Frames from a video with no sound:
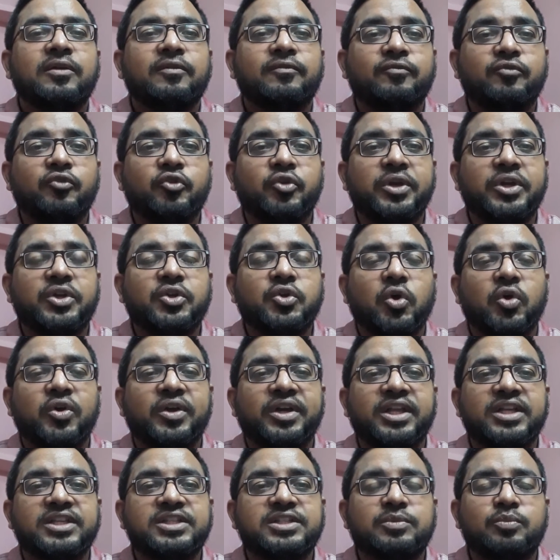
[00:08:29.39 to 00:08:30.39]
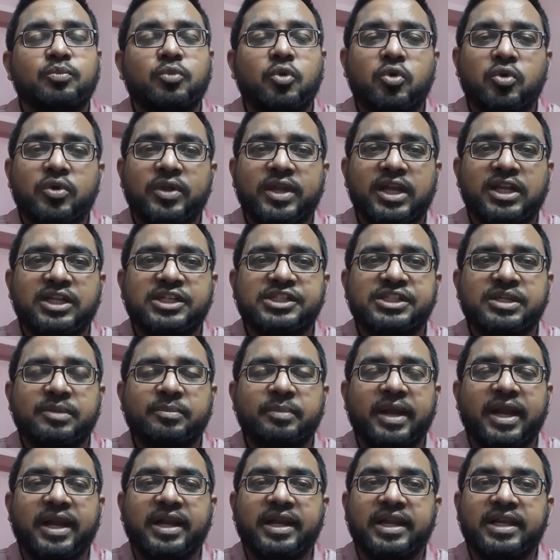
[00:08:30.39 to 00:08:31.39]
fluid contains more calcium
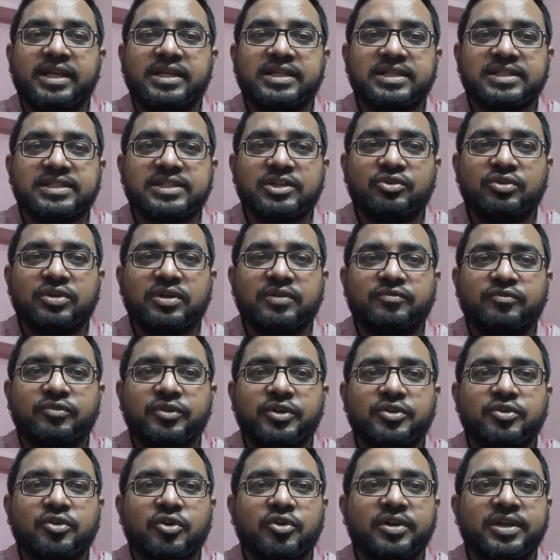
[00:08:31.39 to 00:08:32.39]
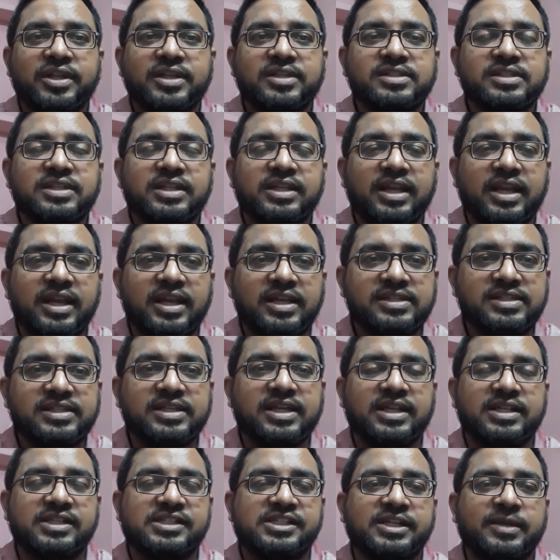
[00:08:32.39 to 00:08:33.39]
and intercellular fluid contains less
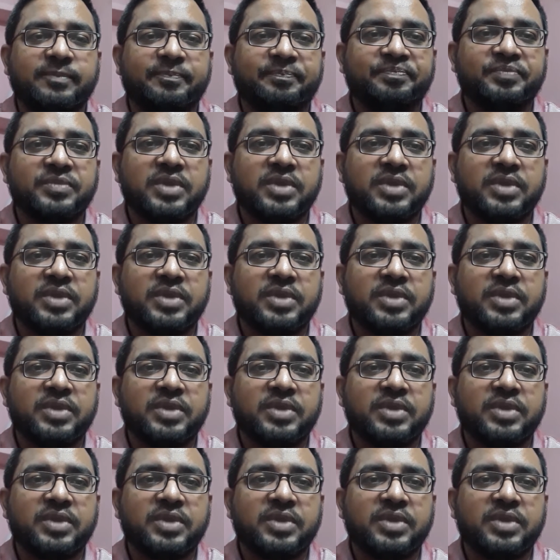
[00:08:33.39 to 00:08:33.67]
calcium.